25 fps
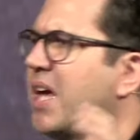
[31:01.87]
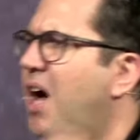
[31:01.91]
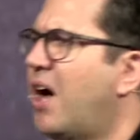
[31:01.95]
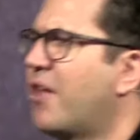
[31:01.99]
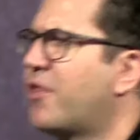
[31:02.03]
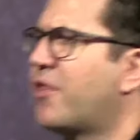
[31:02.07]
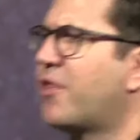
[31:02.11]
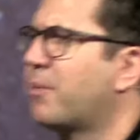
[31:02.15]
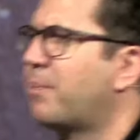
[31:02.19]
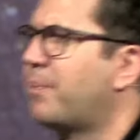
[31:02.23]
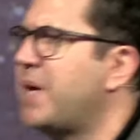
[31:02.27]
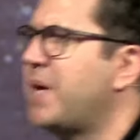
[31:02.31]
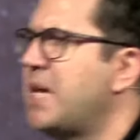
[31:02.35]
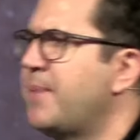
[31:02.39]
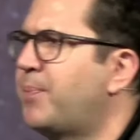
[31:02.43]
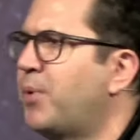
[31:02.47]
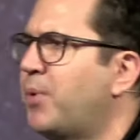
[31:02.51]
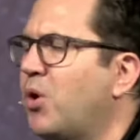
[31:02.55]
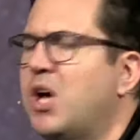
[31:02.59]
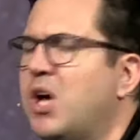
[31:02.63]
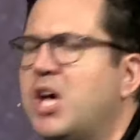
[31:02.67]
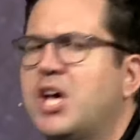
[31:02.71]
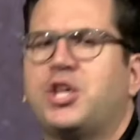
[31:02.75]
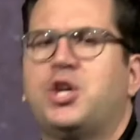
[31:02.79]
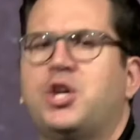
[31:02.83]
other
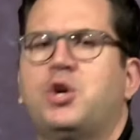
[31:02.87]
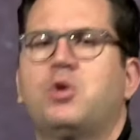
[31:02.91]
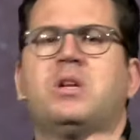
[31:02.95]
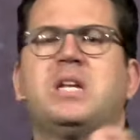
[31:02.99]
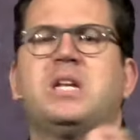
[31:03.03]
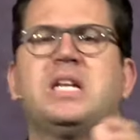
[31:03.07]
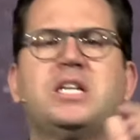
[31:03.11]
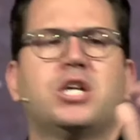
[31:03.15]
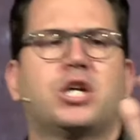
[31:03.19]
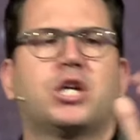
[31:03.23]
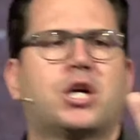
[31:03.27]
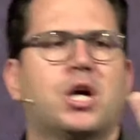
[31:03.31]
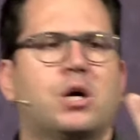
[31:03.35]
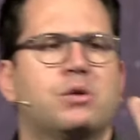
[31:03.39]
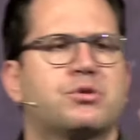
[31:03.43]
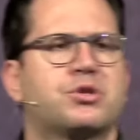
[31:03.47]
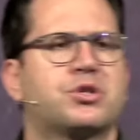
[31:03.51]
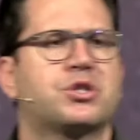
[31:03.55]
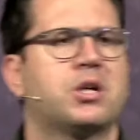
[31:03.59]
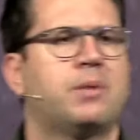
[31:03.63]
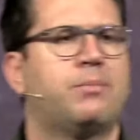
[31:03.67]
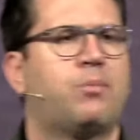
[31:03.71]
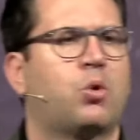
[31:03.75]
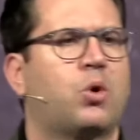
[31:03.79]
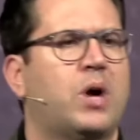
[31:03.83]
people, you need to go
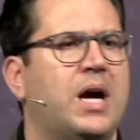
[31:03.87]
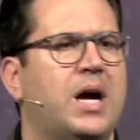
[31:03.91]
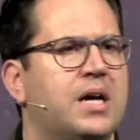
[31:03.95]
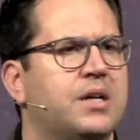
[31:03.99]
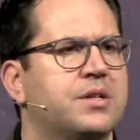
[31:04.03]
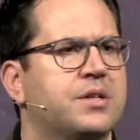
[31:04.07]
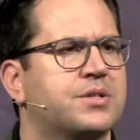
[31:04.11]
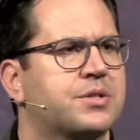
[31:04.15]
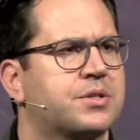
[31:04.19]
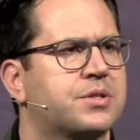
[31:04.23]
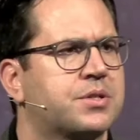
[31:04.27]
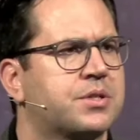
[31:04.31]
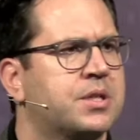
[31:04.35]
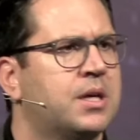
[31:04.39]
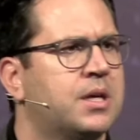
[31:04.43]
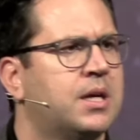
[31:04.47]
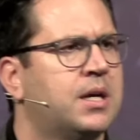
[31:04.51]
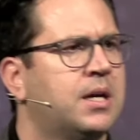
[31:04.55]
somewhere else.